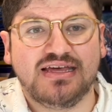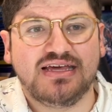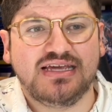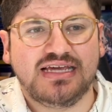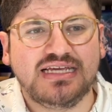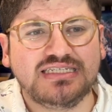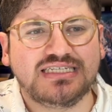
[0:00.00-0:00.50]

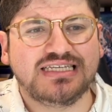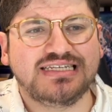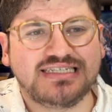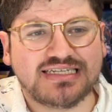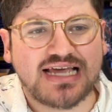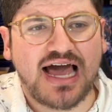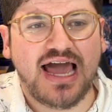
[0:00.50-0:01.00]
He's this
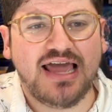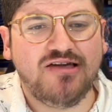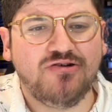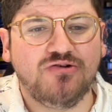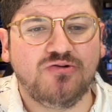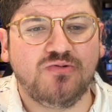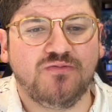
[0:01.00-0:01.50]
guy
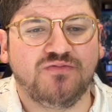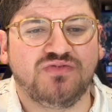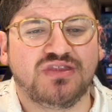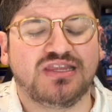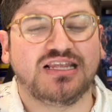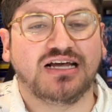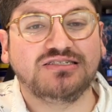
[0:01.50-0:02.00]
who
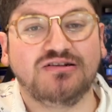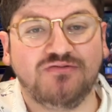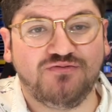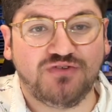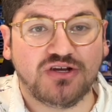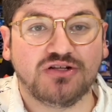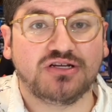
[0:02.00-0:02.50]
doesn't
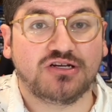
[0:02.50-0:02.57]
feel in